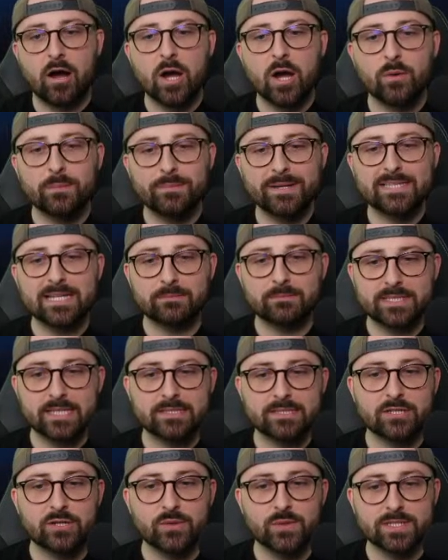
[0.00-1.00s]
I would be
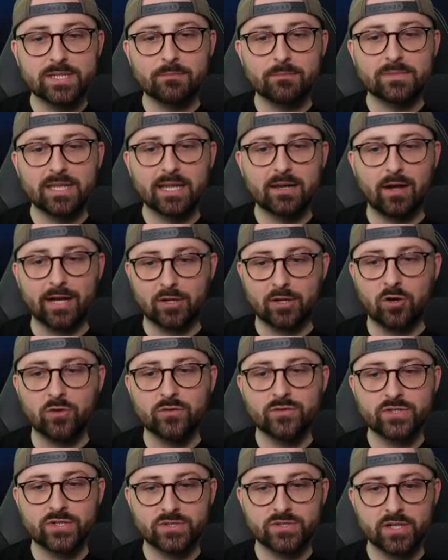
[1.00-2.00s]
tempted to do something like
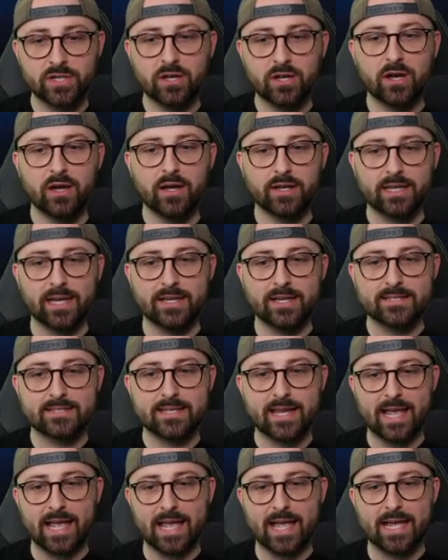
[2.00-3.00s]
Concert to
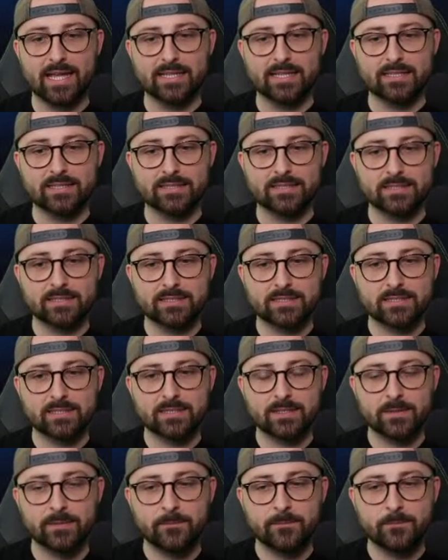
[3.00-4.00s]
Kirkes and...